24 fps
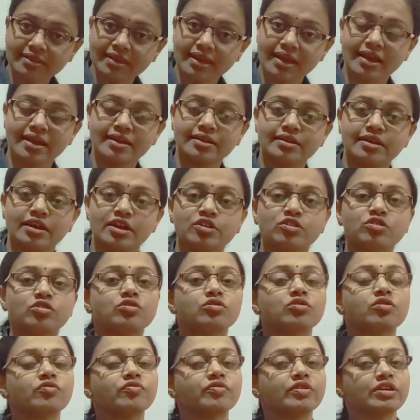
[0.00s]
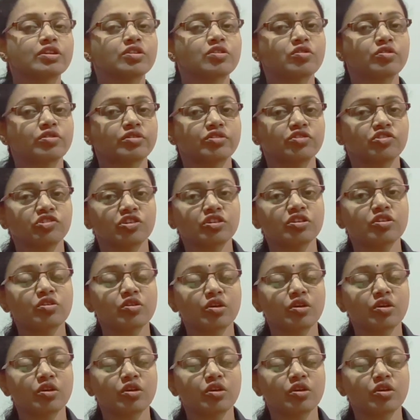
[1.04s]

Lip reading: and heterotrophic nutrition,